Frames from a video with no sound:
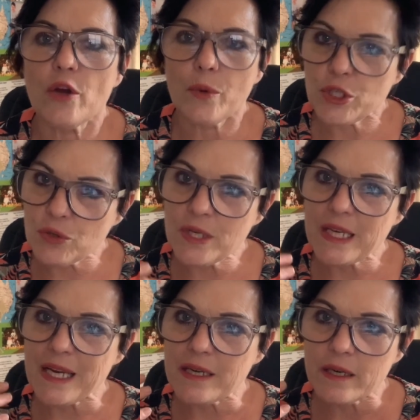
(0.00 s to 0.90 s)
We do need
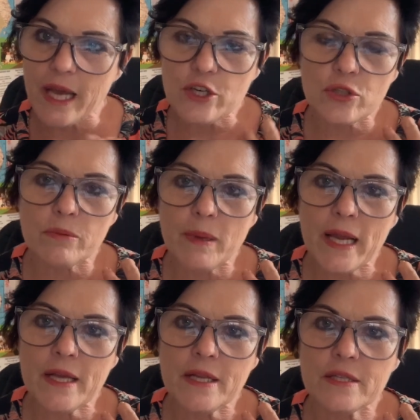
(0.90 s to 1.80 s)
a natural
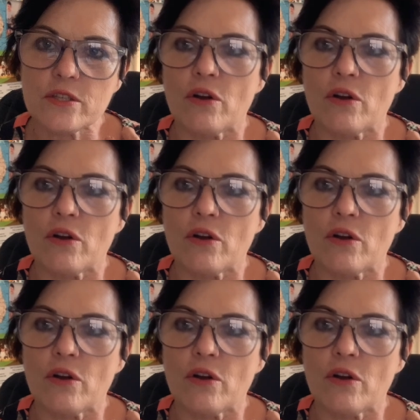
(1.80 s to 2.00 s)
balance